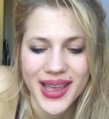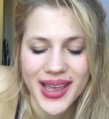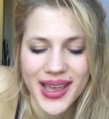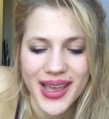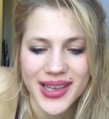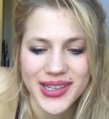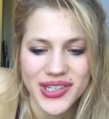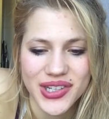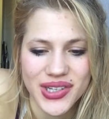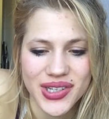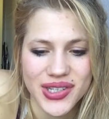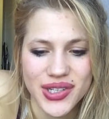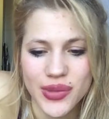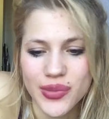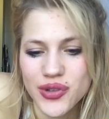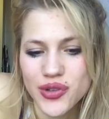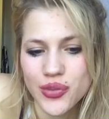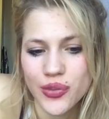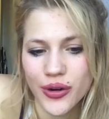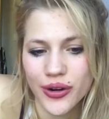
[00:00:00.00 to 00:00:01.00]
it's just so
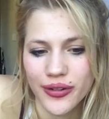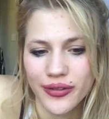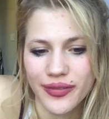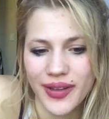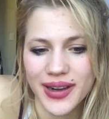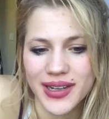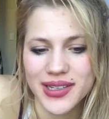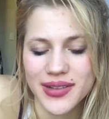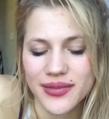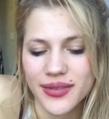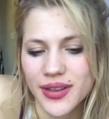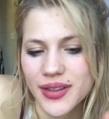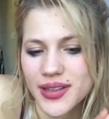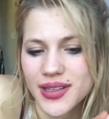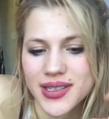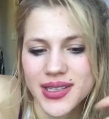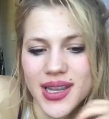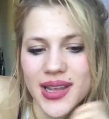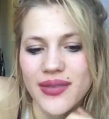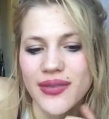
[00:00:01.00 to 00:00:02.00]
much more effective than the
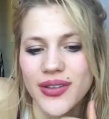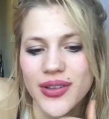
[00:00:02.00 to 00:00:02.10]
safe